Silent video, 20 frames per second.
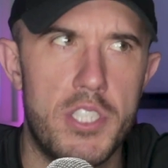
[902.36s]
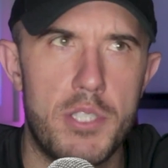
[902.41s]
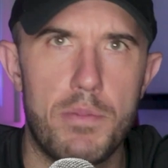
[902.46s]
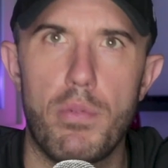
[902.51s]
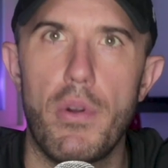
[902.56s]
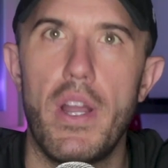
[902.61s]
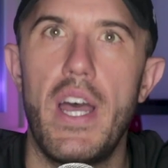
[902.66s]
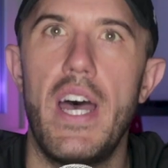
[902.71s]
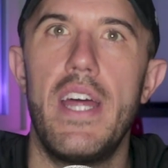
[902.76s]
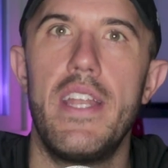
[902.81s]

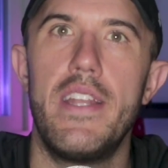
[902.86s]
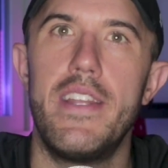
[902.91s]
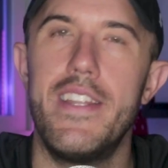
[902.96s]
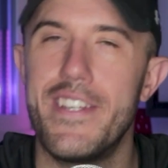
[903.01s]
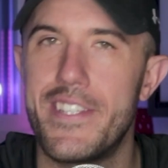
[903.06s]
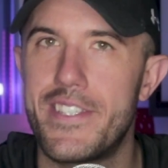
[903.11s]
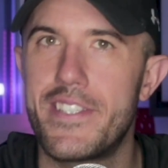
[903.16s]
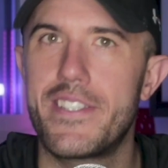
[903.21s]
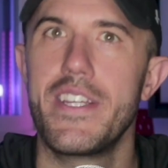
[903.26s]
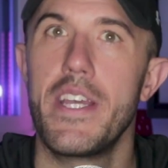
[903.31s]
spread
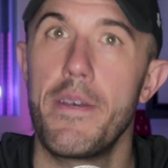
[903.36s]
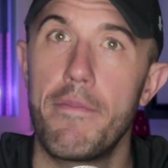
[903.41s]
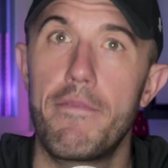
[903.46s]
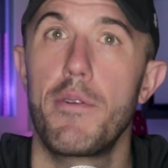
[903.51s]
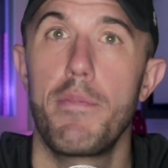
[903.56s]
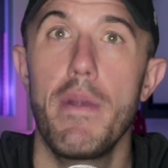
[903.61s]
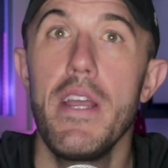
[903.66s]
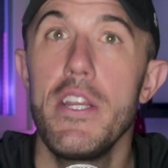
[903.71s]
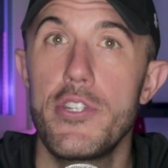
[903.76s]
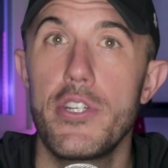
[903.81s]
this
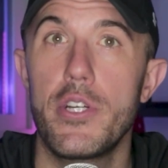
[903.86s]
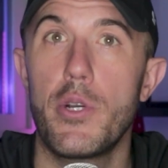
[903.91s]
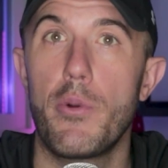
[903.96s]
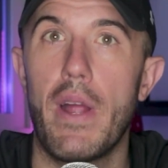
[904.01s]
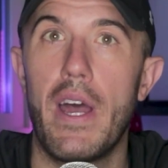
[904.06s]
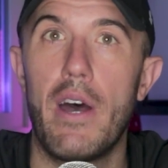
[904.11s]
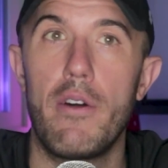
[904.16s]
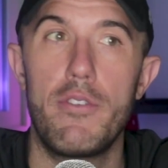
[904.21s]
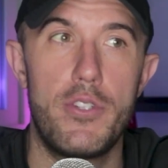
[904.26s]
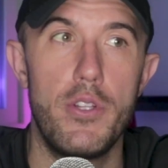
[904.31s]
information
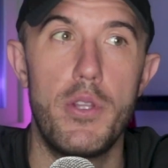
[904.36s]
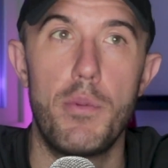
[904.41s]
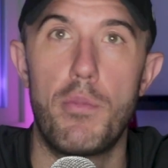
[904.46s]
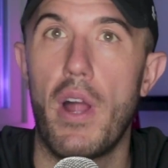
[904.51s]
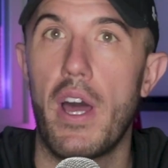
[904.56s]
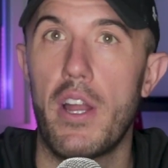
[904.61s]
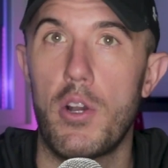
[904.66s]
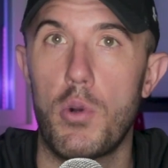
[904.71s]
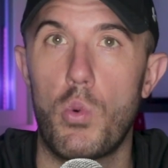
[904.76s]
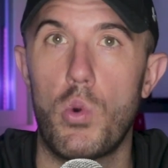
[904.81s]
around to the
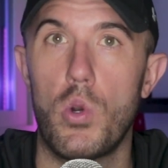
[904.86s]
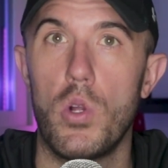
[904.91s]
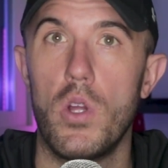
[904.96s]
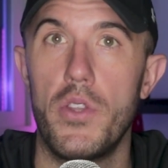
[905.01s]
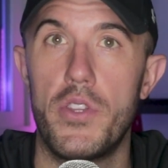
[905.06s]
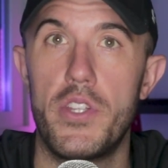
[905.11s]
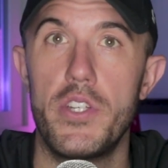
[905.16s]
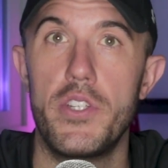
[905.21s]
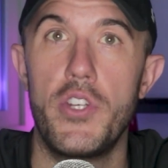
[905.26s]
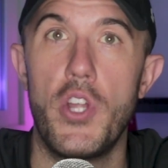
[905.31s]
broader
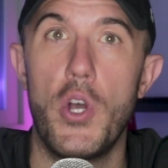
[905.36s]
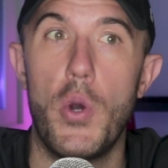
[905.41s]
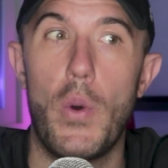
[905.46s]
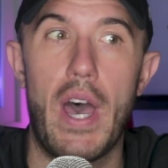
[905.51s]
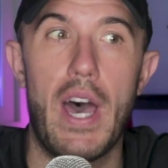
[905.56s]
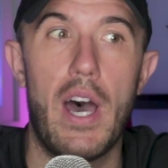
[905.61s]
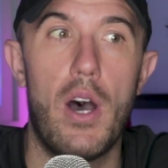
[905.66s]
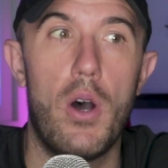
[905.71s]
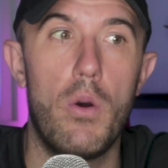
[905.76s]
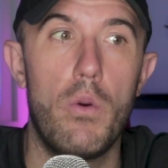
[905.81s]
world, to know
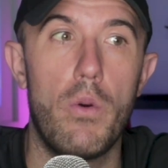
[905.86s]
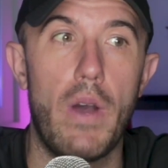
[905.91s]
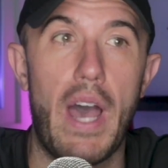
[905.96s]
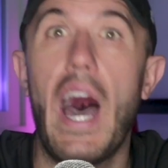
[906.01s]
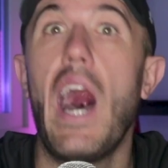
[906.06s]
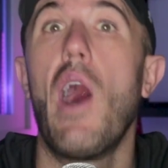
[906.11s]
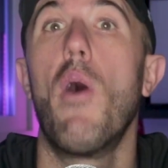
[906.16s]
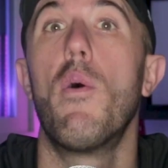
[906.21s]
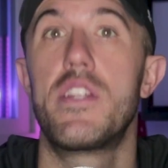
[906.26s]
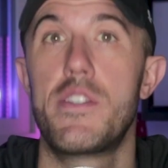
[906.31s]

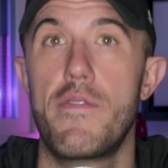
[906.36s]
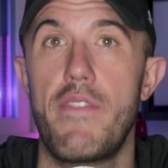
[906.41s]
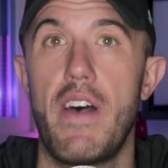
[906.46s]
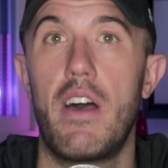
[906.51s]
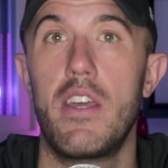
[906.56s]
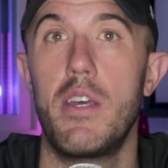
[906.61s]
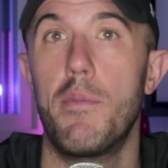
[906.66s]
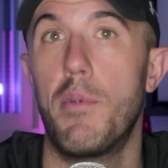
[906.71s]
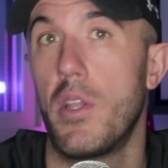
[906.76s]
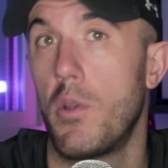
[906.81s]
how it's
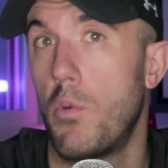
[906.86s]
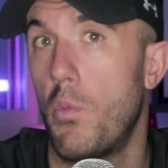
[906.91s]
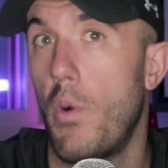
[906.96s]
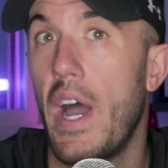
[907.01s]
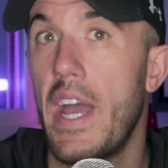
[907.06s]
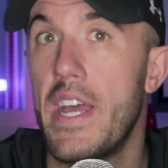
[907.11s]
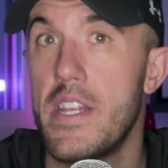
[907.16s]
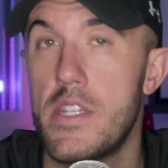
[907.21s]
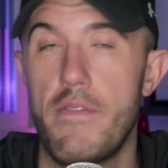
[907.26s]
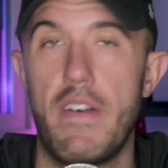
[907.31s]
valuable and
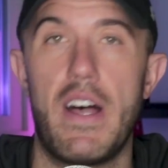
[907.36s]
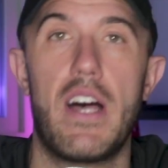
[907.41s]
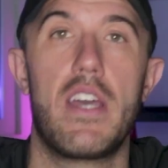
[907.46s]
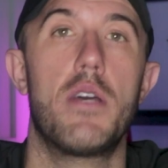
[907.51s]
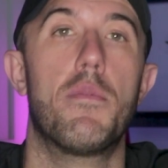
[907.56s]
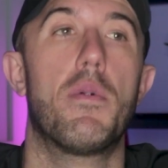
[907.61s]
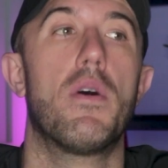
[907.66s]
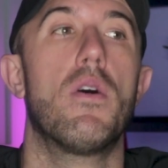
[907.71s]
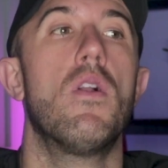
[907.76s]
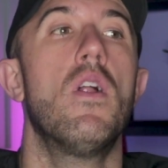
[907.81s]
why it's
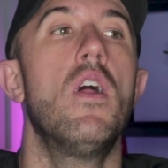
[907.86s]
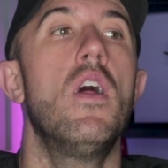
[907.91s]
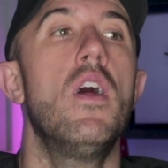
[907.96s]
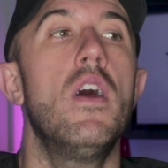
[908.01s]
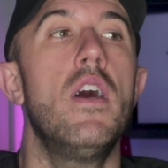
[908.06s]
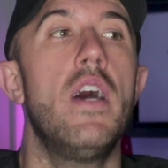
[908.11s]
valuable